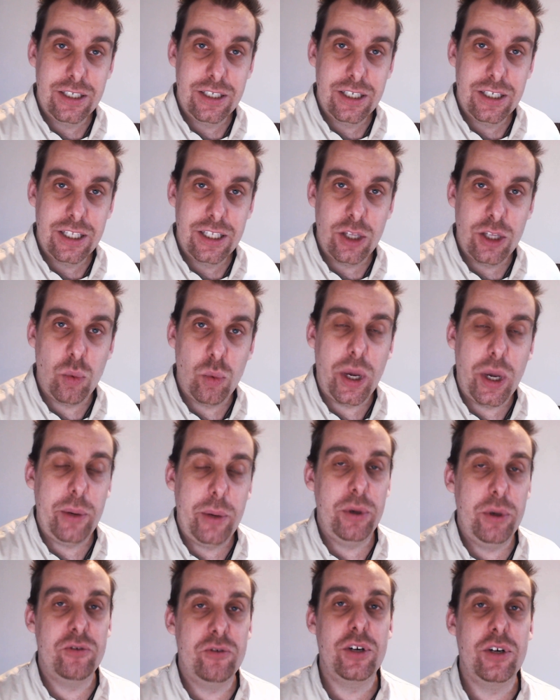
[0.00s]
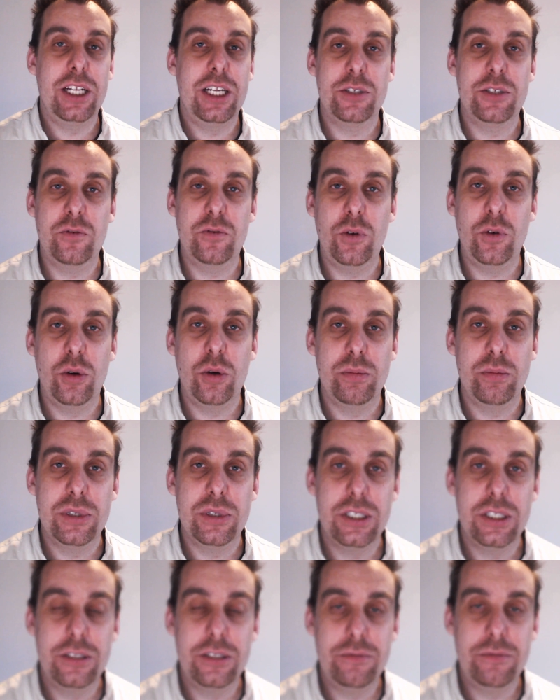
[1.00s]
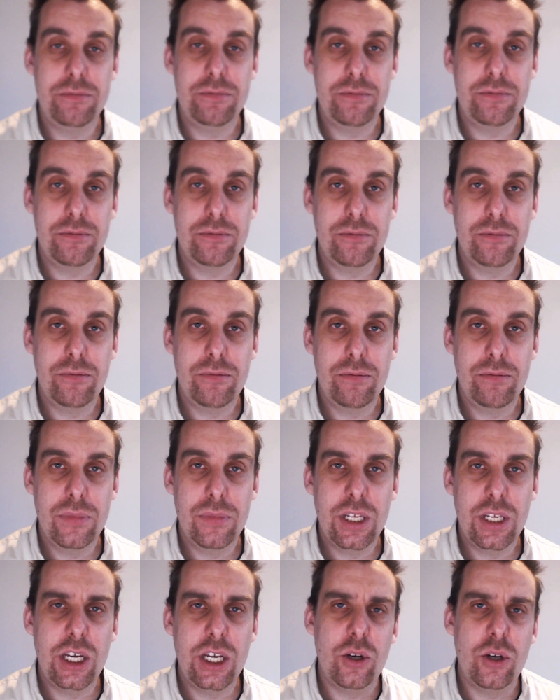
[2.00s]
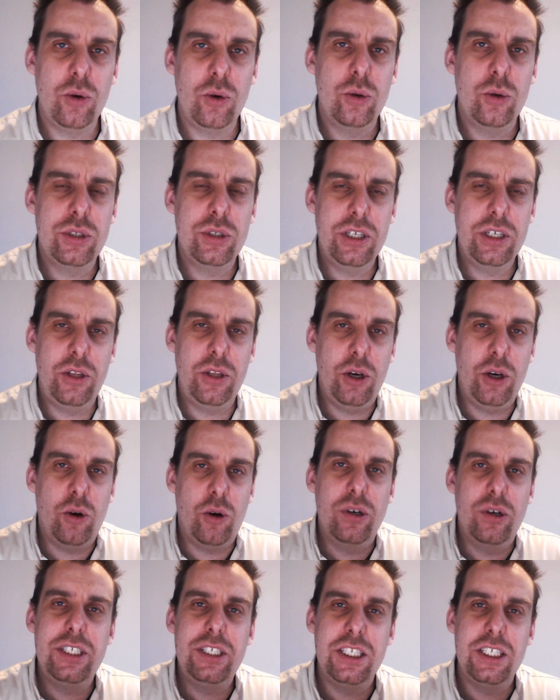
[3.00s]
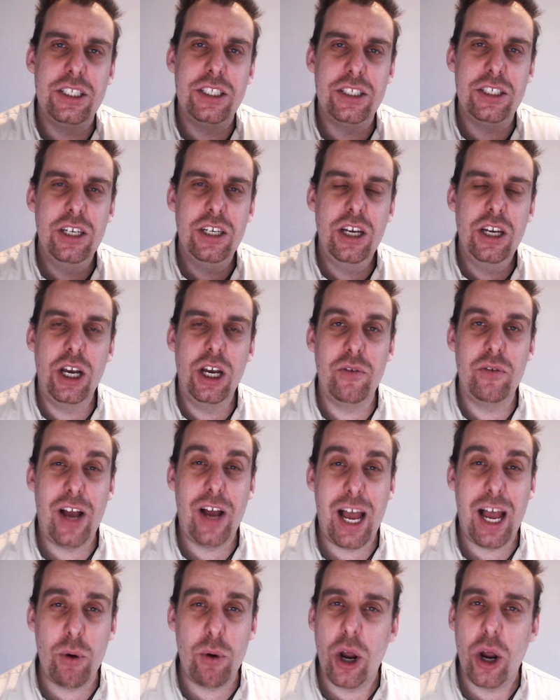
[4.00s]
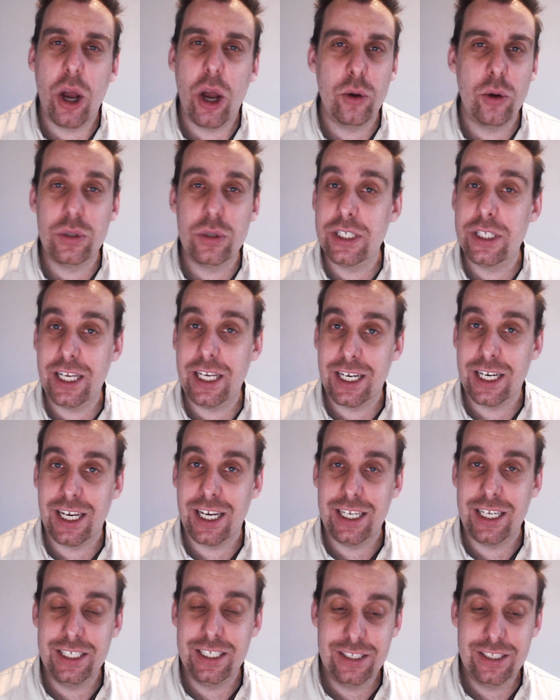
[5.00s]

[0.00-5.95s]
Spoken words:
the way we've transformed, and also the origins of our own DNA,